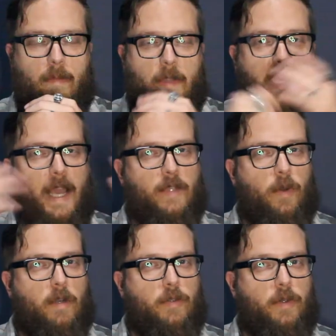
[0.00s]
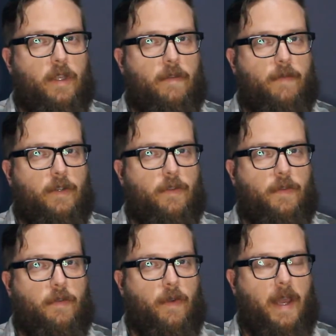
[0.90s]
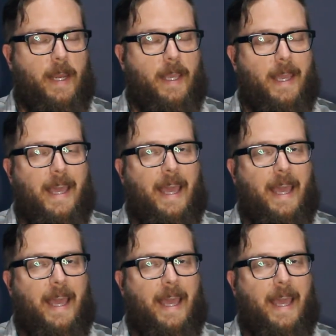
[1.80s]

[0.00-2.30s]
Hey guys, welcome to another Fresh Review Friday.